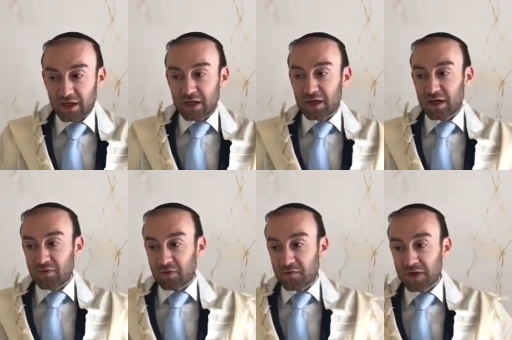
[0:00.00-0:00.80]
Uh, I
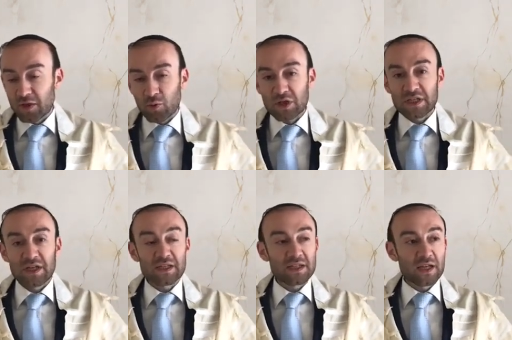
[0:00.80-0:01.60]
have a friend that works in
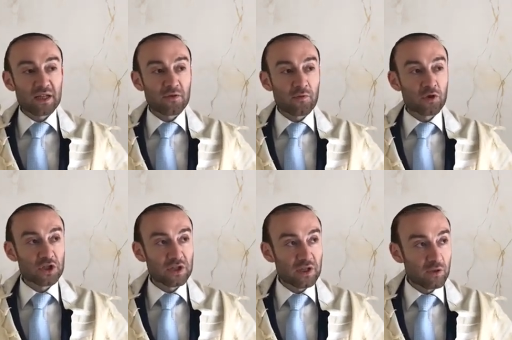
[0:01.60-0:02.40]
Hatzala.
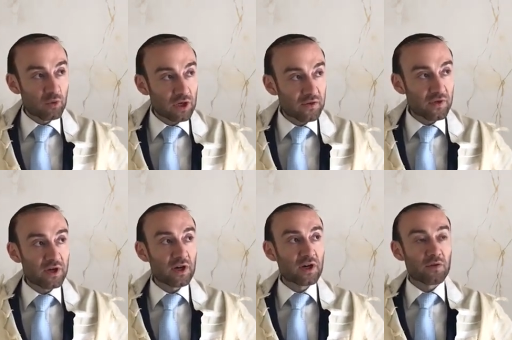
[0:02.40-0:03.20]
Unfortunately, they're working
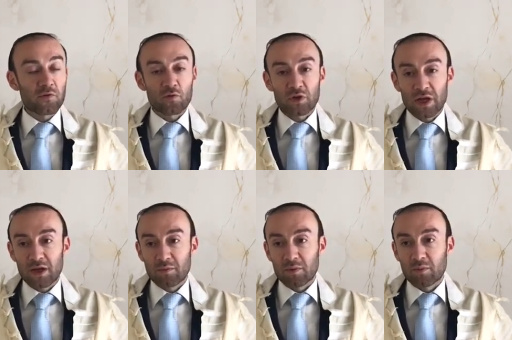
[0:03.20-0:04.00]
very hard, full
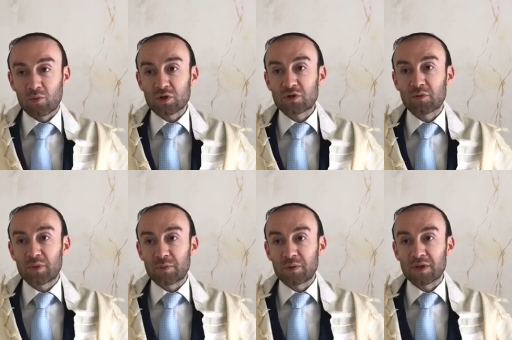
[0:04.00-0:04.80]
time. Most of the
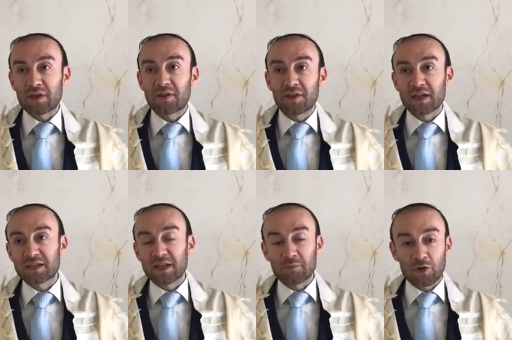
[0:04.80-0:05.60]
people, they think
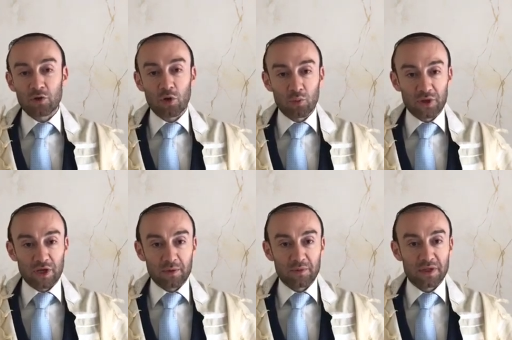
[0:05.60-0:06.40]
something wrong with
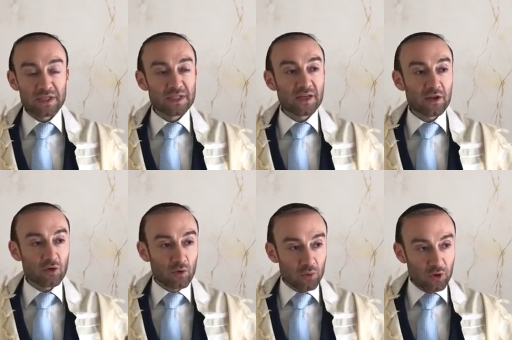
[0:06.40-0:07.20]
them. There's nothing
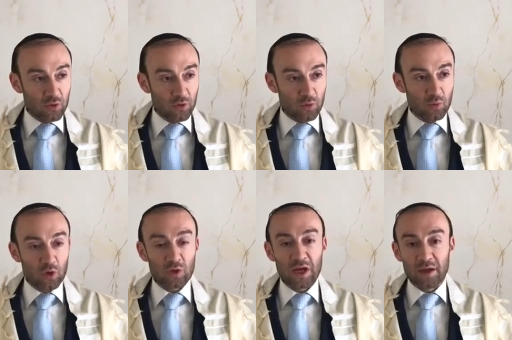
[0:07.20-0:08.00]
wrong with you. We're
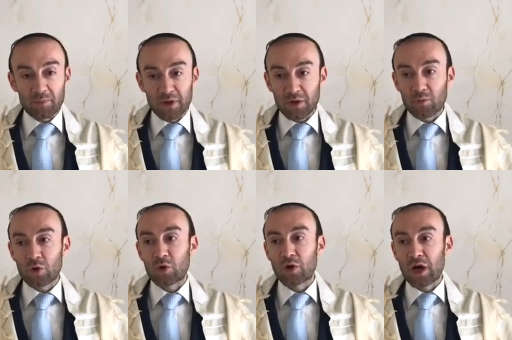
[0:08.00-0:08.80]
all happy.
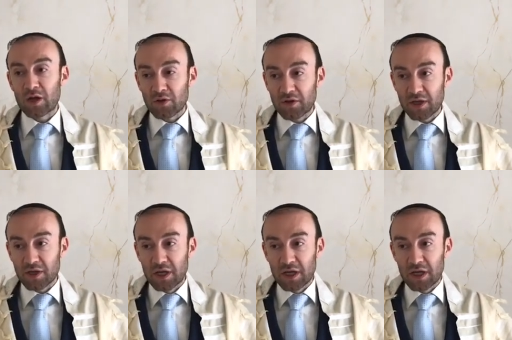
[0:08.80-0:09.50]
We're all healthy.